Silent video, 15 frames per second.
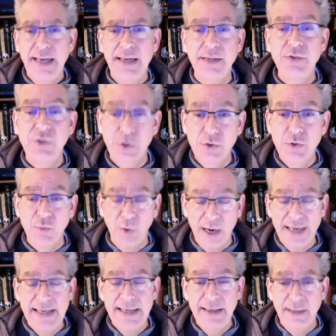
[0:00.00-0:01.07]
He starts
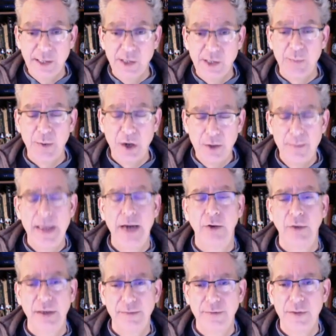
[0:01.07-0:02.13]
writing
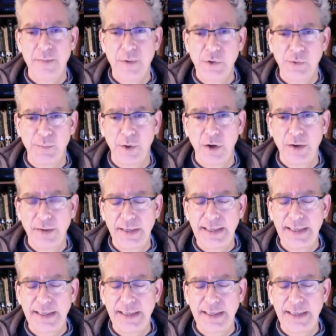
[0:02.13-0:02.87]
experimentally for the most part.